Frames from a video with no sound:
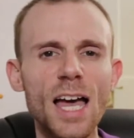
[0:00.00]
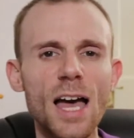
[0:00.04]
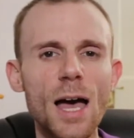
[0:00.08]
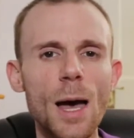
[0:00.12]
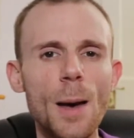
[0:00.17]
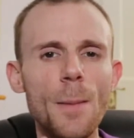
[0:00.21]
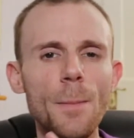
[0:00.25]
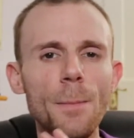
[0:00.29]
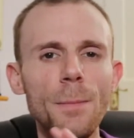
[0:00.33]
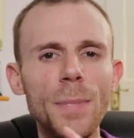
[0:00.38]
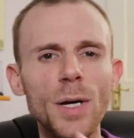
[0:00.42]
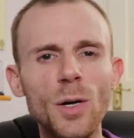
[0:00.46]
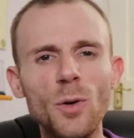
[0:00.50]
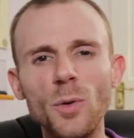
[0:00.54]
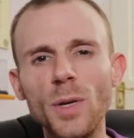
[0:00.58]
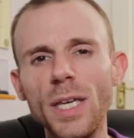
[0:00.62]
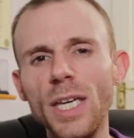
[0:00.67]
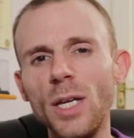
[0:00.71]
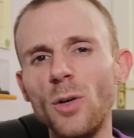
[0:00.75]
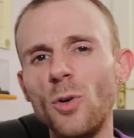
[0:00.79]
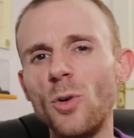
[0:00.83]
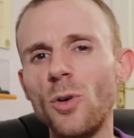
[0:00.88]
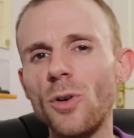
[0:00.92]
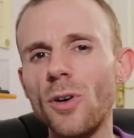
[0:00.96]
a
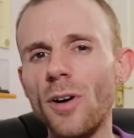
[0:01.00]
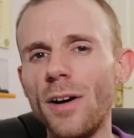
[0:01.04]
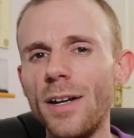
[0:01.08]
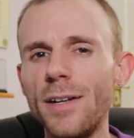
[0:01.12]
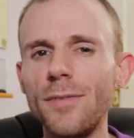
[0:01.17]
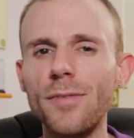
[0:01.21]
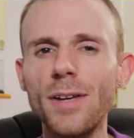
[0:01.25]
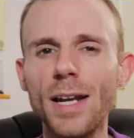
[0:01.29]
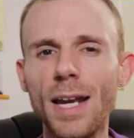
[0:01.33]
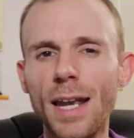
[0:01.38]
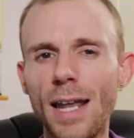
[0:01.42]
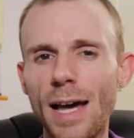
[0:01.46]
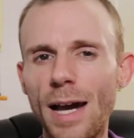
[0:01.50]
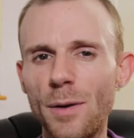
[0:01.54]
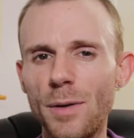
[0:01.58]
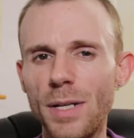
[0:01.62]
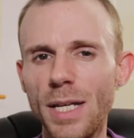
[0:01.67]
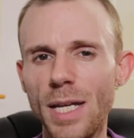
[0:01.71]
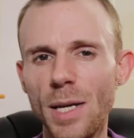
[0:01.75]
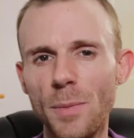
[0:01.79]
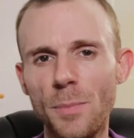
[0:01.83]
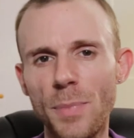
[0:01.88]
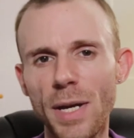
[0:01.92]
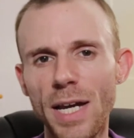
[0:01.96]
milky or kind of
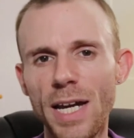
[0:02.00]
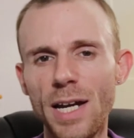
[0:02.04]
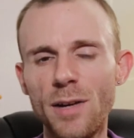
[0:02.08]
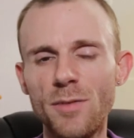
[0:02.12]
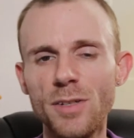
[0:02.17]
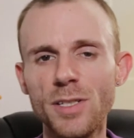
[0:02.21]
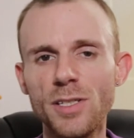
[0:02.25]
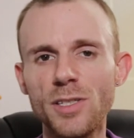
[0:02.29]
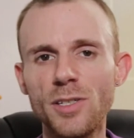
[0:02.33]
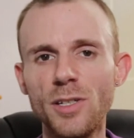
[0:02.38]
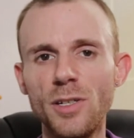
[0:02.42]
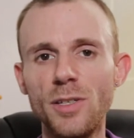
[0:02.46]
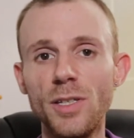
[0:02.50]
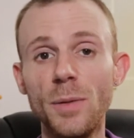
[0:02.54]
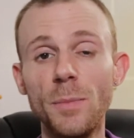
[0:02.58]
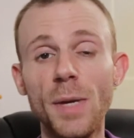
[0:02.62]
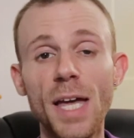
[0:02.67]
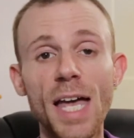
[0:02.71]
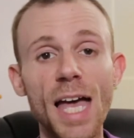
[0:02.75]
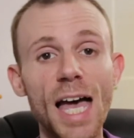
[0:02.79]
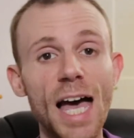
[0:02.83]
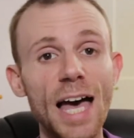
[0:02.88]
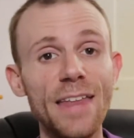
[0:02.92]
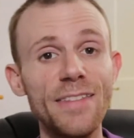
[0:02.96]
cloudy appearance to them,
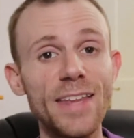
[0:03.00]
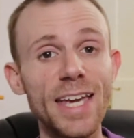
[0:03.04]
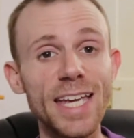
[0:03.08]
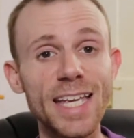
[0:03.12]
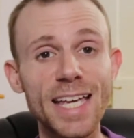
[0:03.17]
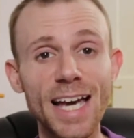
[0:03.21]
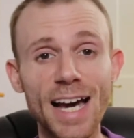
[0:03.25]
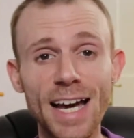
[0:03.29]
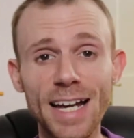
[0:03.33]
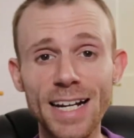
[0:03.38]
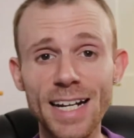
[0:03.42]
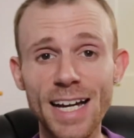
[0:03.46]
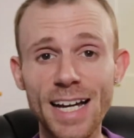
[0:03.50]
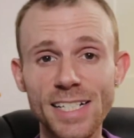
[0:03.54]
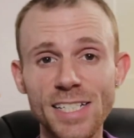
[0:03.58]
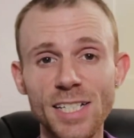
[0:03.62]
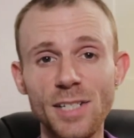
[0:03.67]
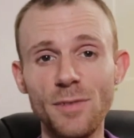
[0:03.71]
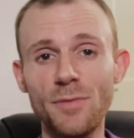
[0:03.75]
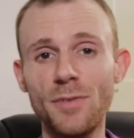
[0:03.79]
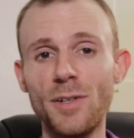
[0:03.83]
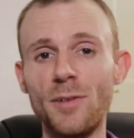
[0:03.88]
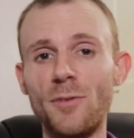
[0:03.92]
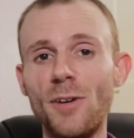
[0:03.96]
and they can
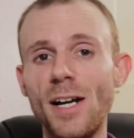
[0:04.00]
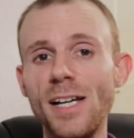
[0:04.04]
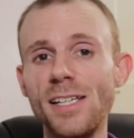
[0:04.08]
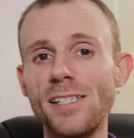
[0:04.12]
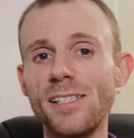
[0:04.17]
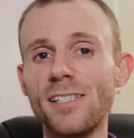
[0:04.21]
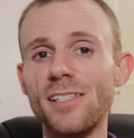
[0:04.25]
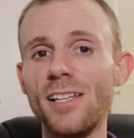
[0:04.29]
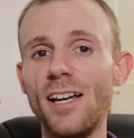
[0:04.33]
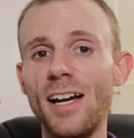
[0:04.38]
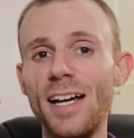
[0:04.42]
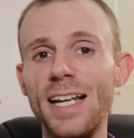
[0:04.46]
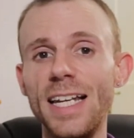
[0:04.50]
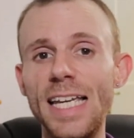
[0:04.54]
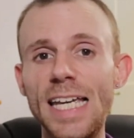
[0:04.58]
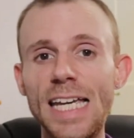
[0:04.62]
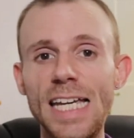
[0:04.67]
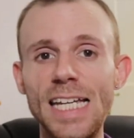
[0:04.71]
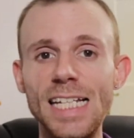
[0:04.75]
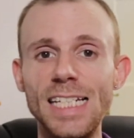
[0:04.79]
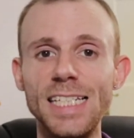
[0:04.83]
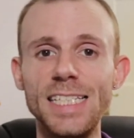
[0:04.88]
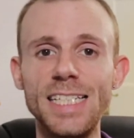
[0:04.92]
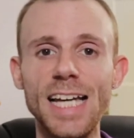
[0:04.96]
actually fluoresce slightly
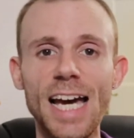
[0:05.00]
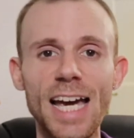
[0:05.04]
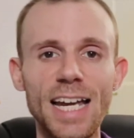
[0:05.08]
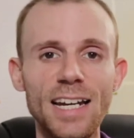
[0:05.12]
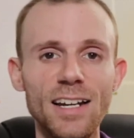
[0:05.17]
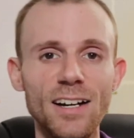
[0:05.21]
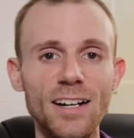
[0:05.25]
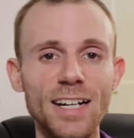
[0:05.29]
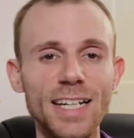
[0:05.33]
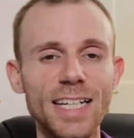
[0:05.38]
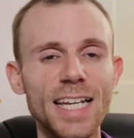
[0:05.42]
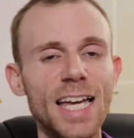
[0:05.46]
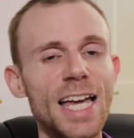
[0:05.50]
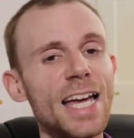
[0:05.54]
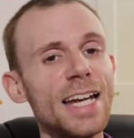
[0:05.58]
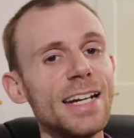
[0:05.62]
in daylight.